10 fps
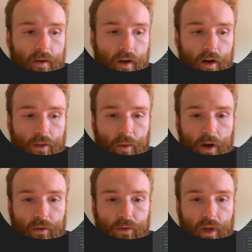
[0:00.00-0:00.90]
Otherwise,
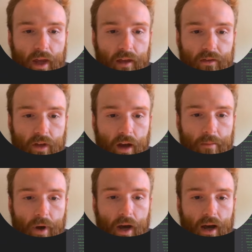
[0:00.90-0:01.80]
we'll say
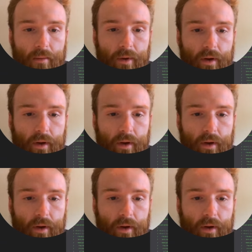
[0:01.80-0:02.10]
s.pop,